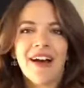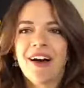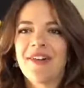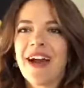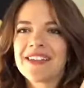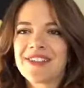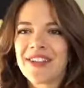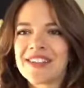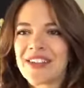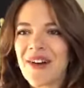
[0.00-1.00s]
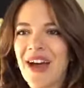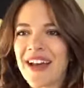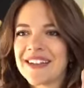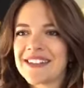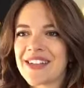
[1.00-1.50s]
All right, so let's go
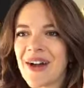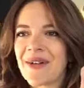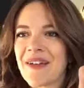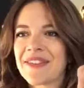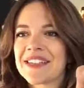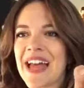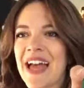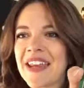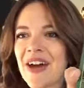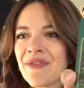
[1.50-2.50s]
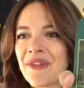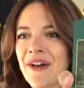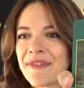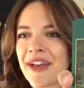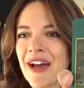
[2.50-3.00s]
ahead and start. We have the 10 of
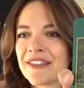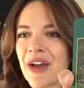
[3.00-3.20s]
Raphael.